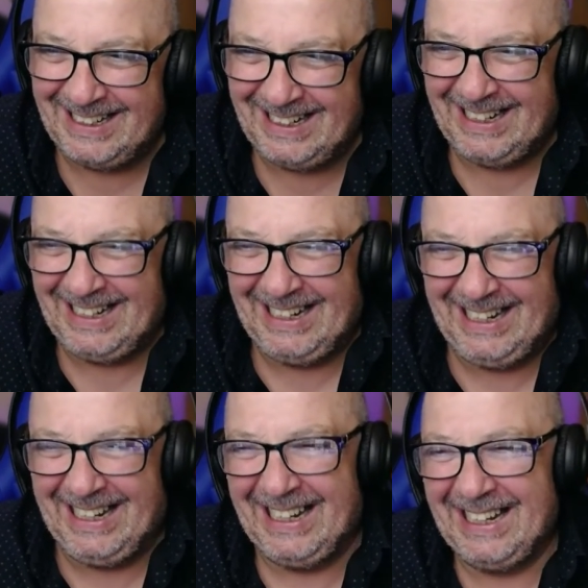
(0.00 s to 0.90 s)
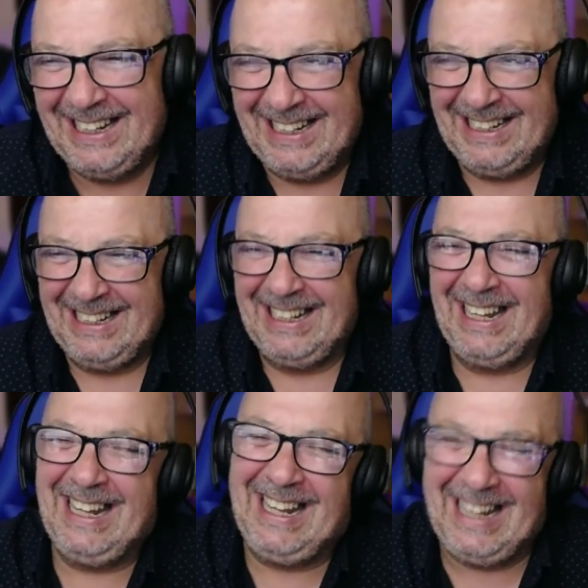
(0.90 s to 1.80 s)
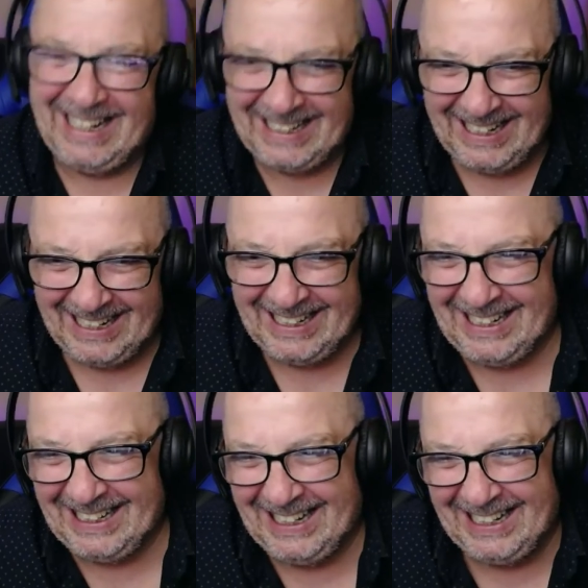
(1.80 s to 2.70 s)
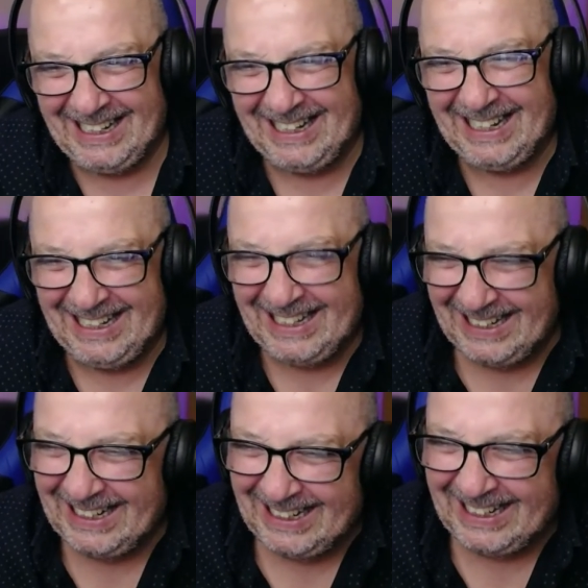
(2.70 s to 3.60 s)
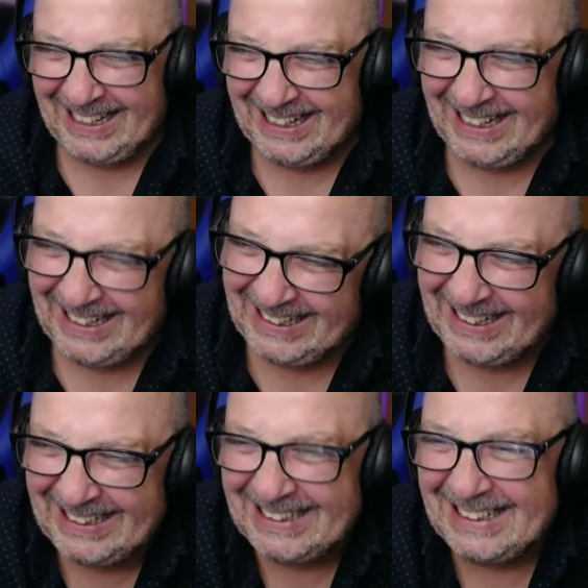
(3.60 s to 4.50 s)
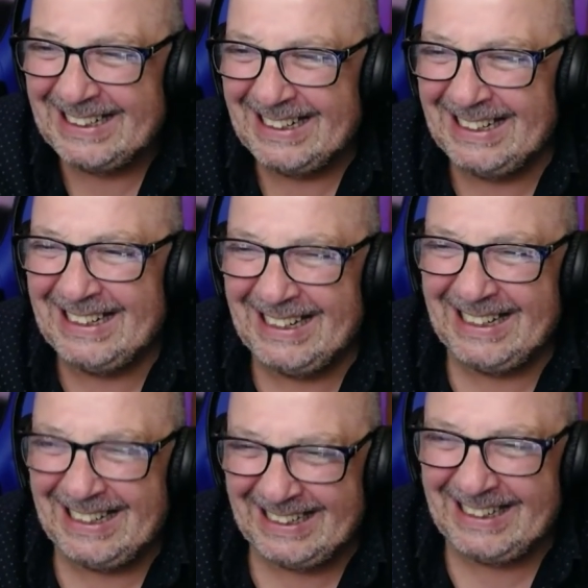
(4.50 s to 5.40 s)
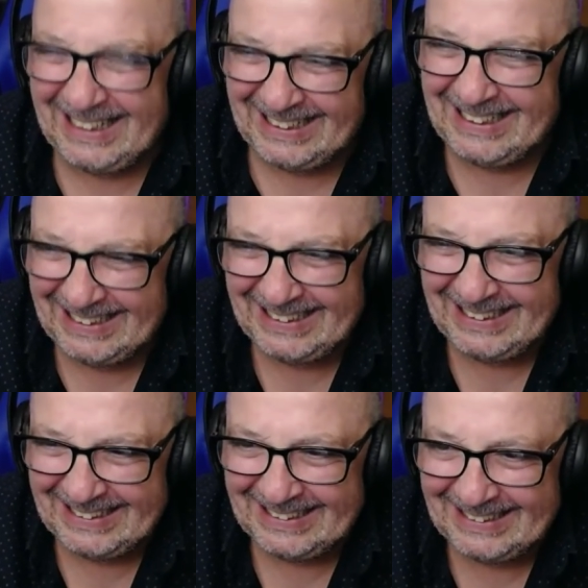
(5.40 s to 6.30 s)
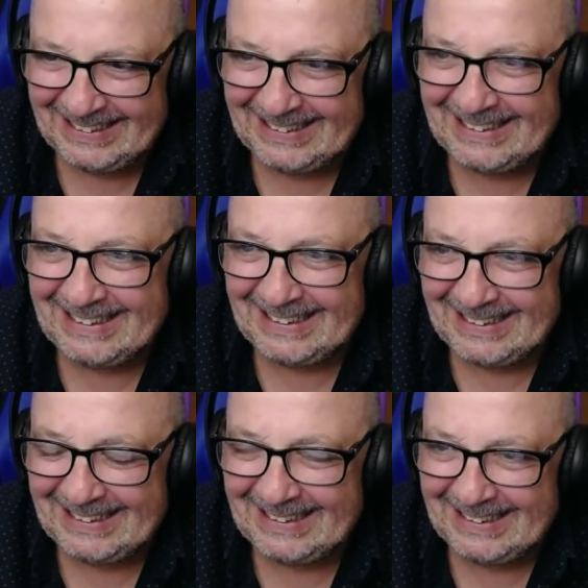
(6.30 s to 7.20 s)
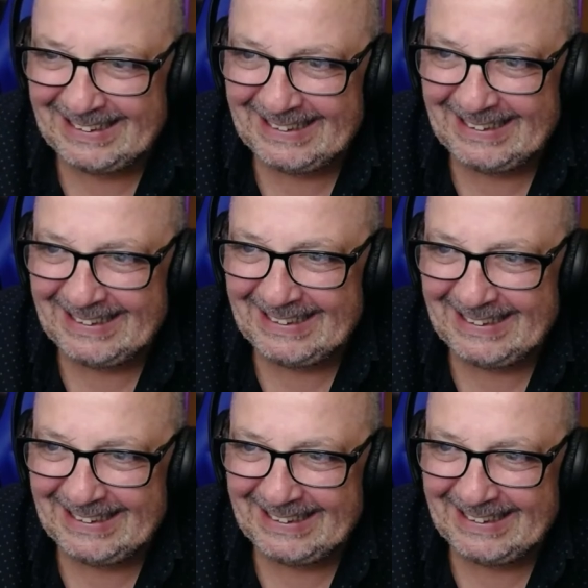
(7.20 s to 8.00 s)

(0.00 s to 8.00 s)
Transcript: [no speech]